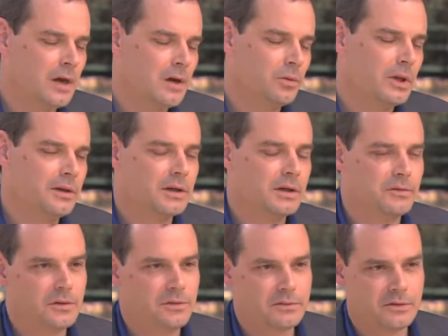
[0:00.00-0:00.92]
Well, I think if
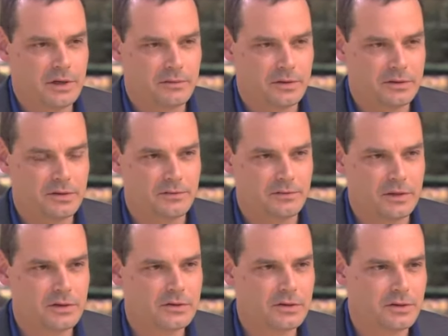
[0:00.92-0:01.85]
you travel to the
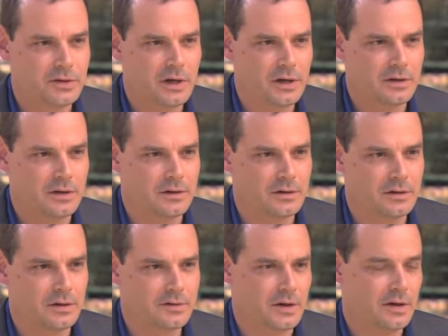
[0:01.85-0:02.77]
villages
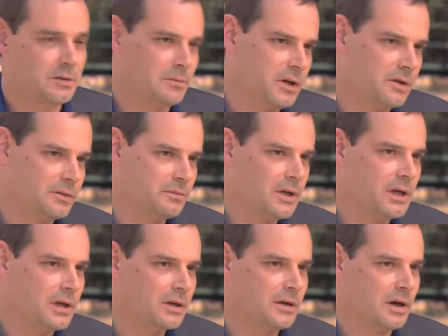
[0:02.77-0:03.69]
in southern
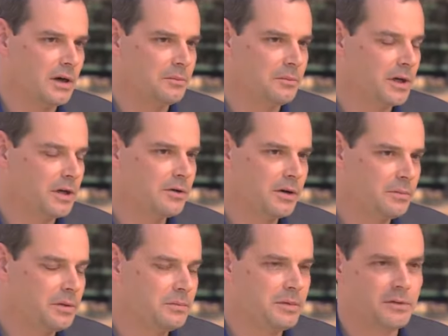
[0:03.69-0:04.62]
Mozambique, um, they're
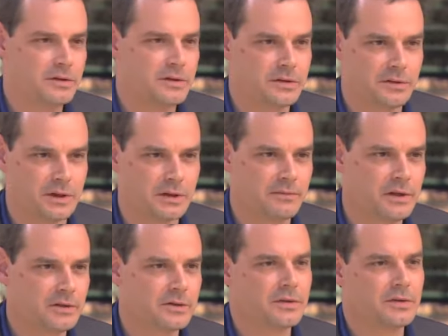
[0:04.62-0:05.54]
incredibly poverty-stricken
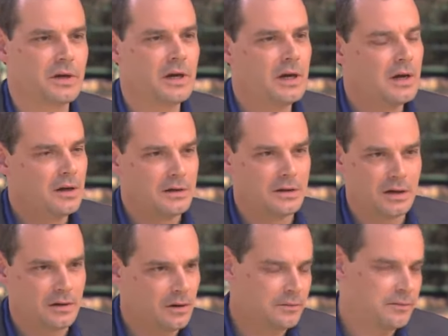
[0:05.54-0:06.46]
villages.
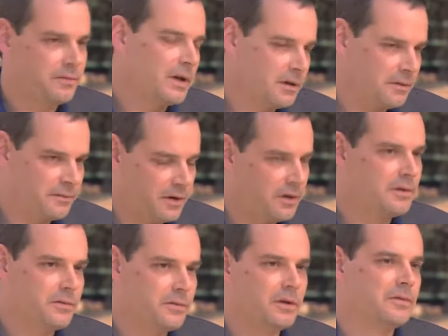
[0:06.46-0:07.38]
There are very,
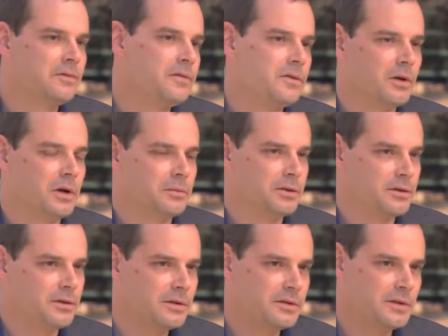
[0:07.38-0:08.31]
very few
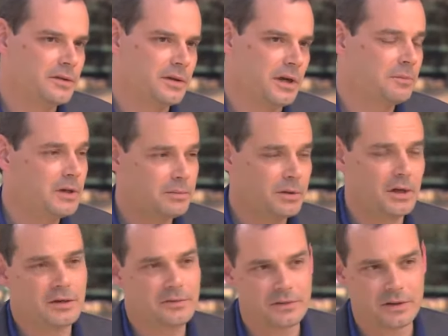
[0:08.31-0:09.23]
opportunities there, and people are
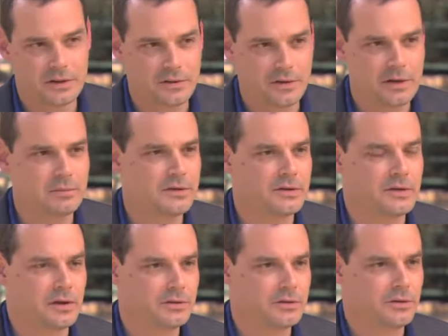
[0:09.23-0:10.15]
offered an incredibly
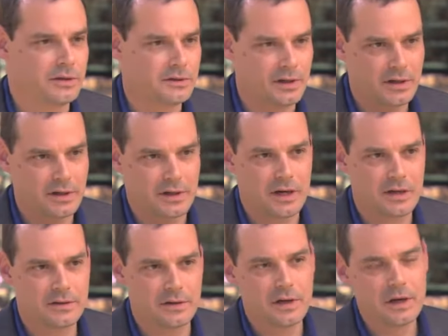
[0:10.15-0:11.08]
stark choice. They can
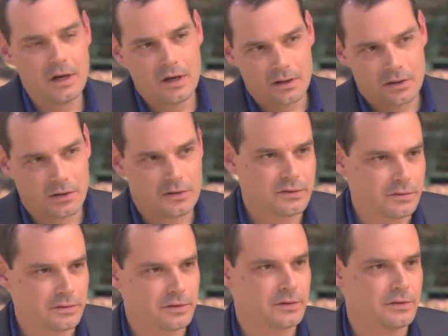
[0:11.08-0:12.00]
either cross
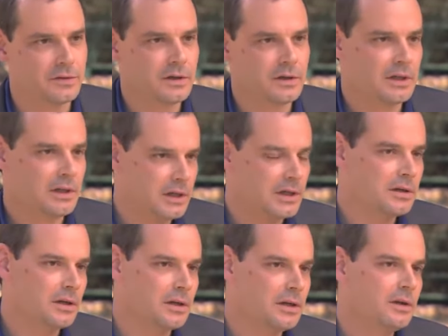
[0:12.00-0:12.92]
through the Kruger
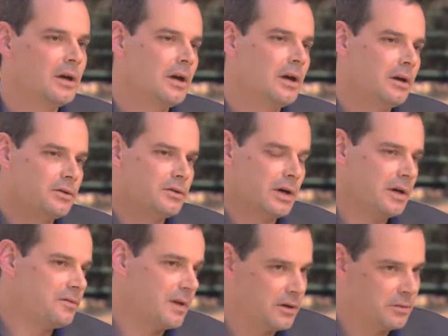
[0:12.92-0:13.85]
illegally, try
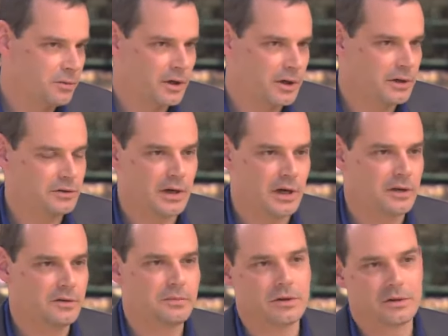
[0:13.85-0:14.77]
and find work in
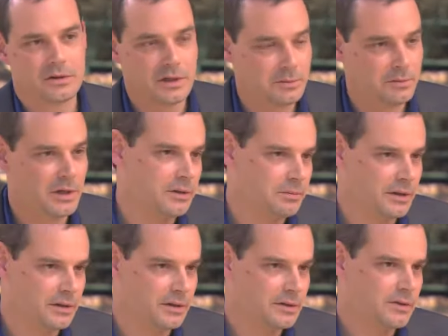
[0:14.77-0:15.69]
Johannesburg and get paid a
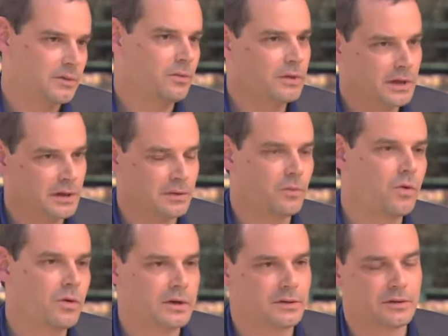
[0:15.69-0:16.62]
pittance, or they can
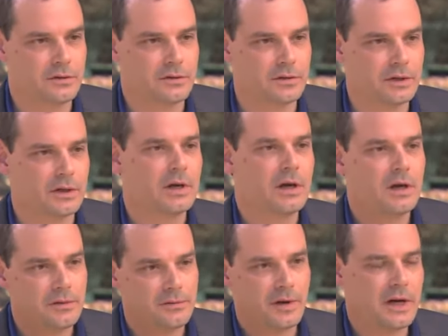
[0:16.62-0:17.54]
walk into Kruger,
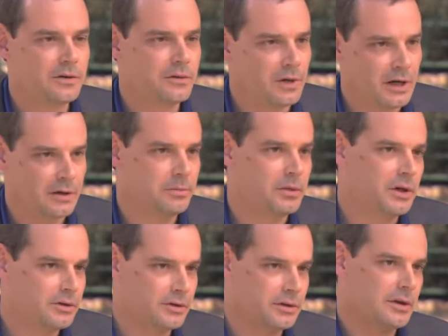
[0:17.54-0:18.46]
find a rhino,
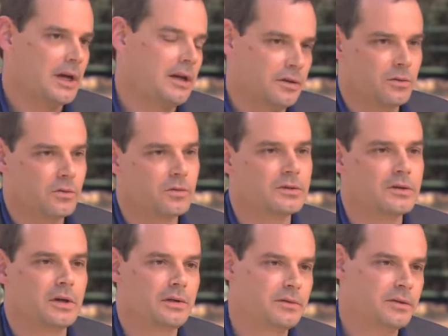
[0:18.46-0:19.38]
poach it, and hand the horns
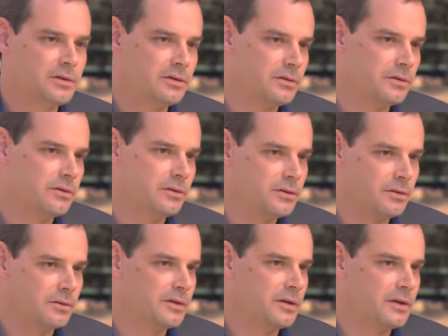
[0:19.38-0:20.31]
over to,
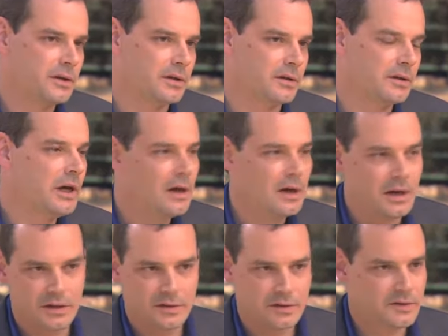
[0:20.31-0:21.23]
to a syndicate. And
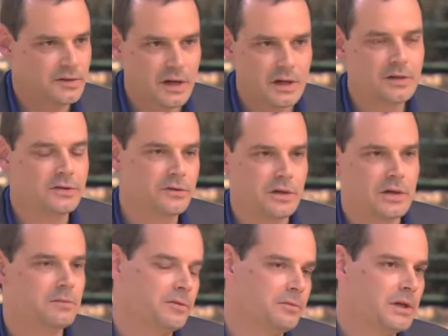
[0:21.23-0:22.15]
there's a steady
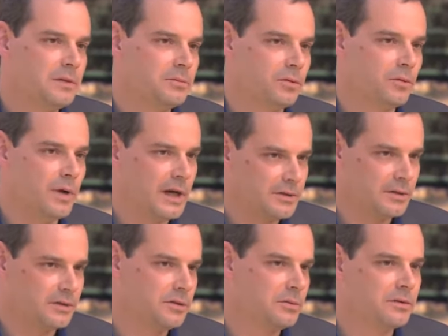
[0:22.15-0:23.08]
stream of people
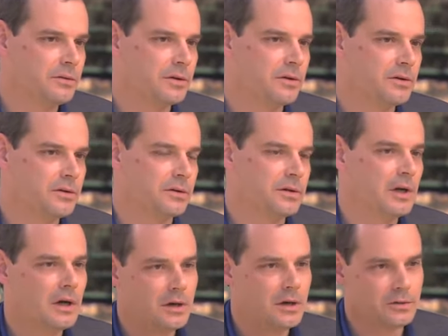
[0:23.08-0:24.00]
waiting to be recruited
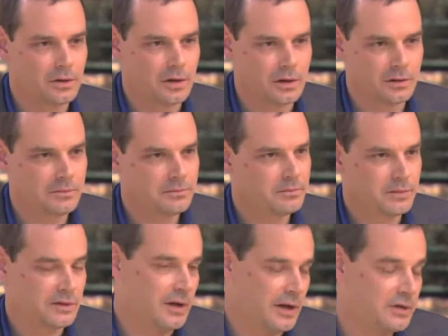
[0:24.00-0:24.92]
who are
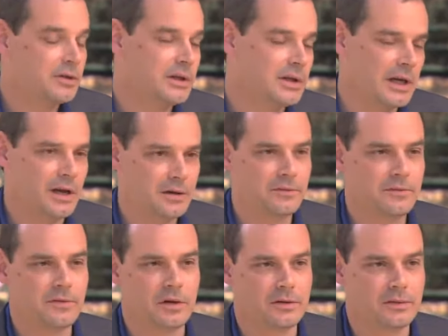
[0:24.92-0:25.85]
essentially cannon
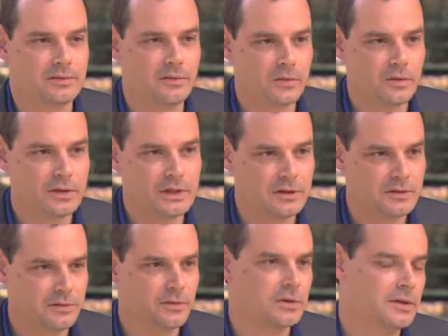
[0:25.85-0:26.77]
fodder for these,
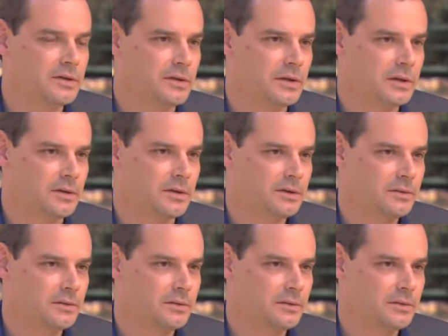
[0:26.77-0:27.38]
for these syndicates.